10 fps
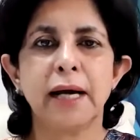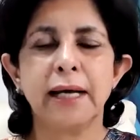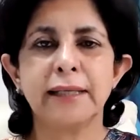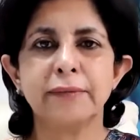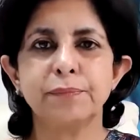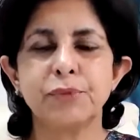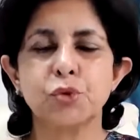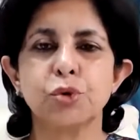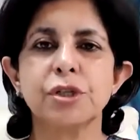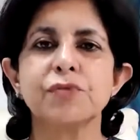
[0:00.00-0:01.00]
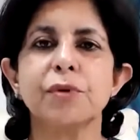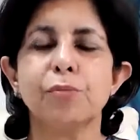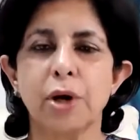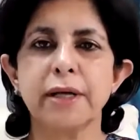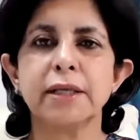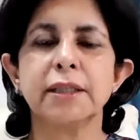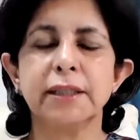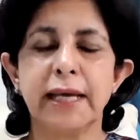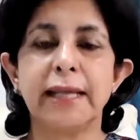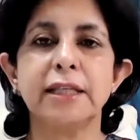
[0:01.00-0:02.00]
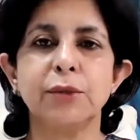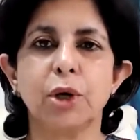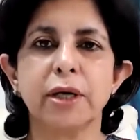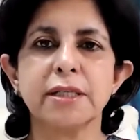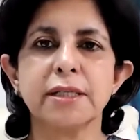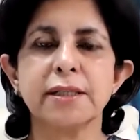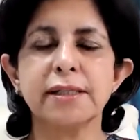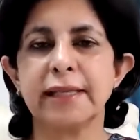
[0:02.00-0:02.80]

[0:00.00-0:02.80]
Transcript: and the students were monitored, the healthy volunteers,